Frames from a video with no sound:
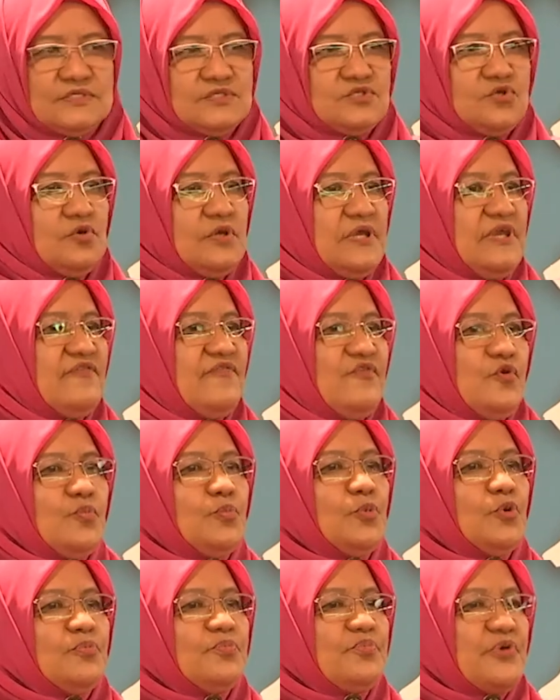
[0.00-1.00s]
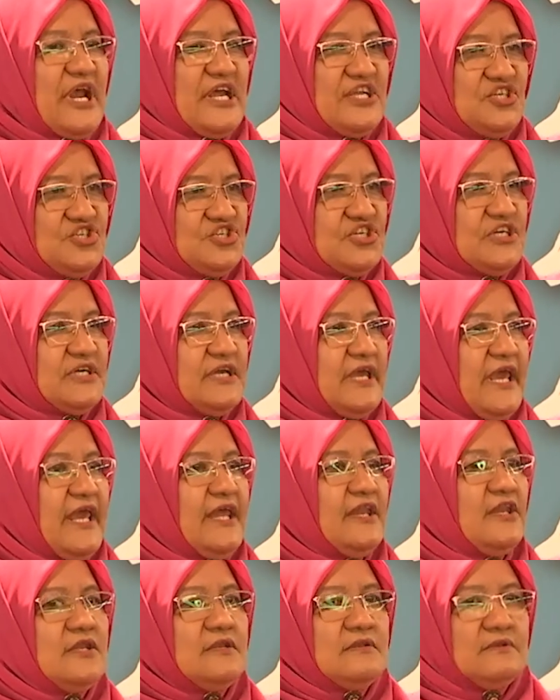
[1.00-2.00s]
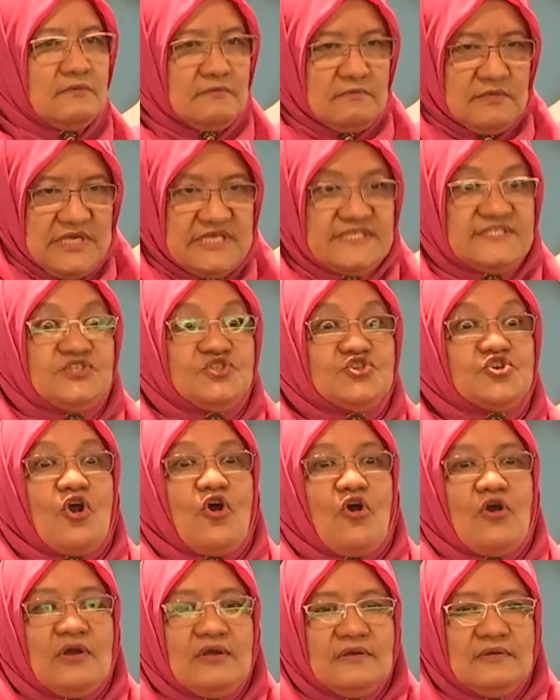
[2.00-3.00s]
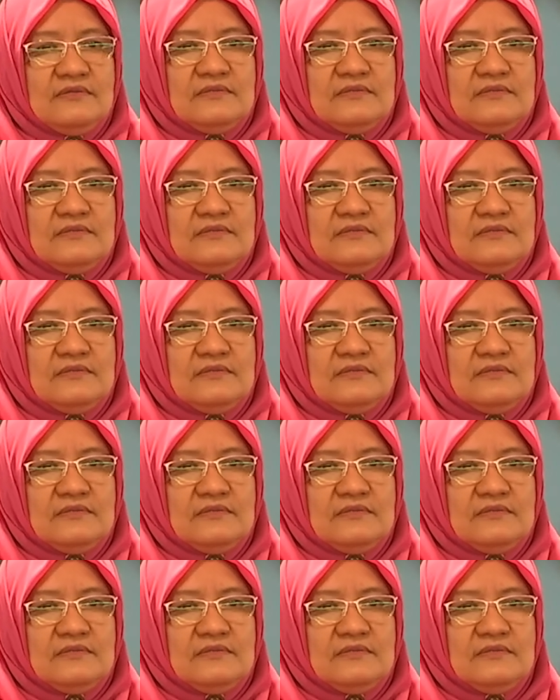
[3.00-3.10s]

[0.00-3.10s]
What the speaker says: So if you put pressure and it's strong,